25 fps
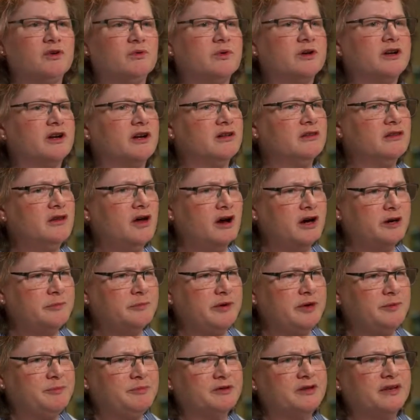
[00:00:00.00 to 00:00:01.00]
we don't want to
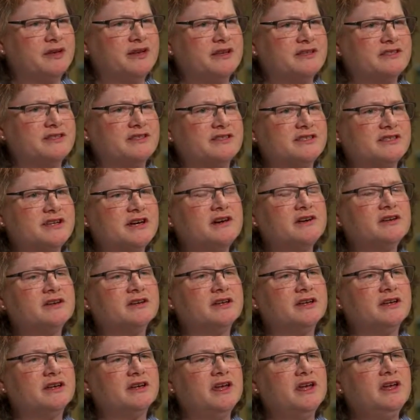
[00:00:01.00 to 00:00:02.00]
alarm people
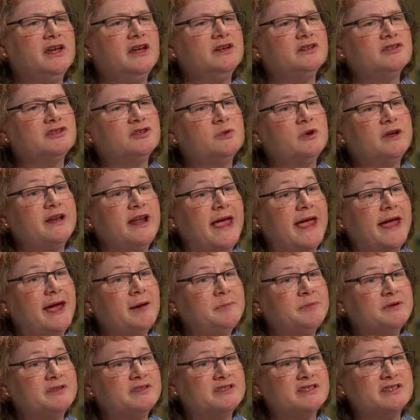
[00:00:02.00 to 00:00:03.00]
unnecessarily. So what
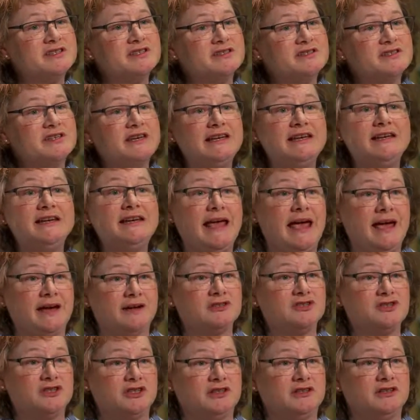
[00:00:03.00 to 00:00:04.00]
happens is
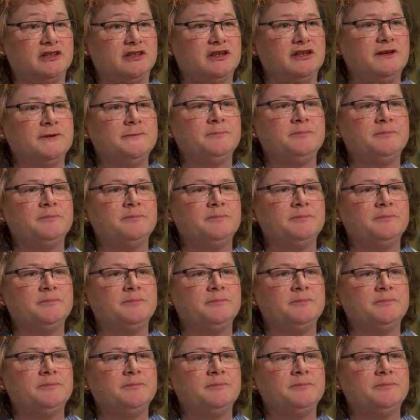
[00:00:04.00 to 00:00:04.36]
inaction.